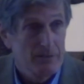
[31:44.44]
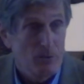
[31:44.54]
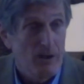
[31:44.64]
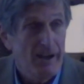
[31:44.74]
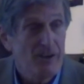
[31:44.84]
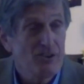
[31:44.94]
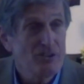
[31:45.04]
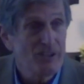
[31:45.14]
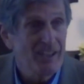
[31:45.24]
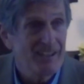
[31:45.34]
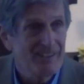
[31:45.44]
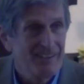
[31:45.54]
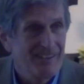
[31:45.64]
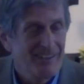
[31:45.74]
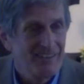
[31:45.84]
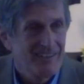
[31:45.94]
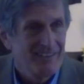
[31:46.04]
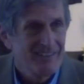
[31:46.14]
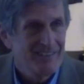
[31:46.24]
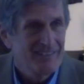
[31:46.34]
Why are you looking
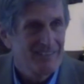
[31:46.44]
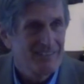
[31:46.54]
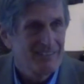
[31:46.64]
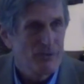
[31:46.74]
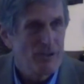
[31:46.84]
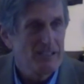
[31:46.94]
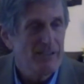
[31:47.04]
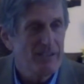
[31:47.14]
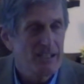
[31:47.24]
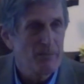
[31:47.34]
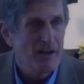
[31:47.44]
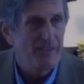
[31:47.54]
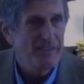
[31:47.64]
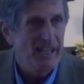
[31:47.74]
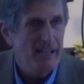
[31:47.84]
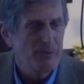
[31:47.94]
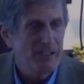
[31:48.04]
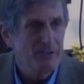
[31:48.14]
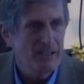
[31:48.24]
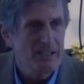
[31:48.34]
for the living among the dead? What are
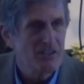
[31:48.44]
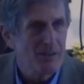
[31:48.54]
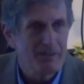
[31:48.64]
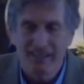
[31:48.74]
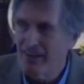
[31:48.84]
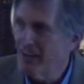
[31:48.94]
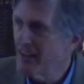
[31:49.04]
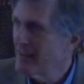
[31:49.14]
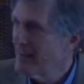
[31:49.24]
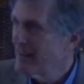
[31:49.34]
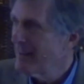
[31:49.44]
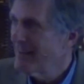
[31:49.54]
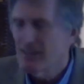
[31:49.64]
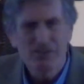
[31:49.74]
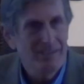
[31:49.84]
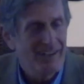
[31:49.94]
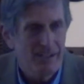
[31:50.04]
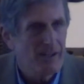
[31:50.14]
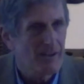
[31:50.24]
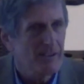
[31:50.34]
you doing in the cemetery? He's not
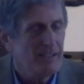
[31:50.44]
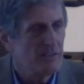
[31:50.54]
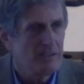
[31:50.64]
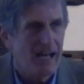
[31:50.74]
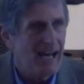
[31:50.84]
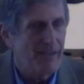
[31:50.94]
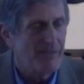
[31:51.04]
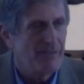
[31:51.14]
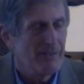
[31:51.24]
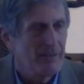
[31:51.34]
here. He's alive.